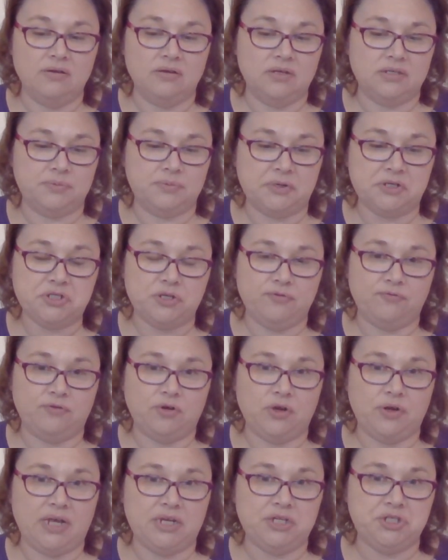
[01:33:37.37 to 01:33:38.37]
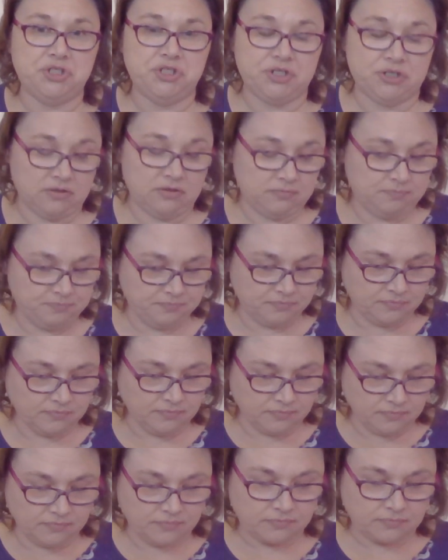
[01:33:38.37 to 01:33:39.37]
especially for next year,
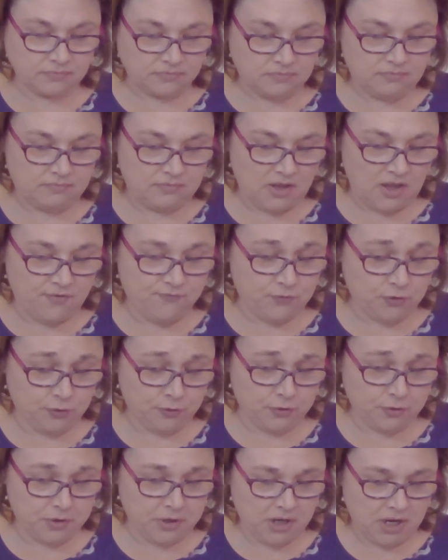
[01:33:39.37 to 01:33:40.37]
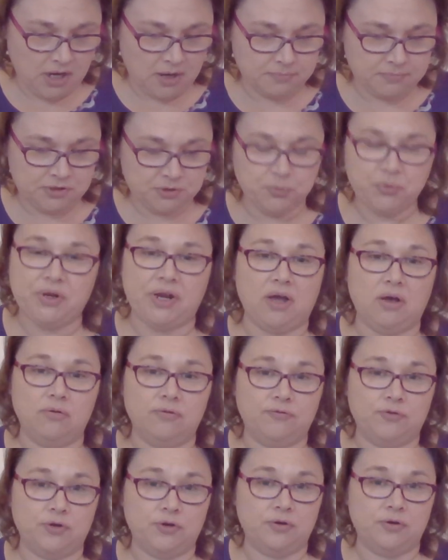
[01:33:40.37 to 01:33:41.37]
for to put
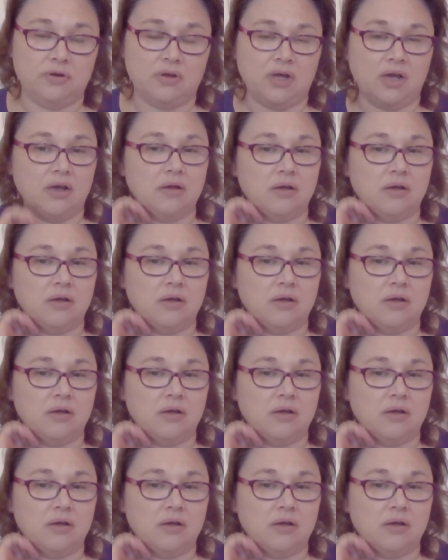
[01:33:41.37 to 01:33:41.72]
out for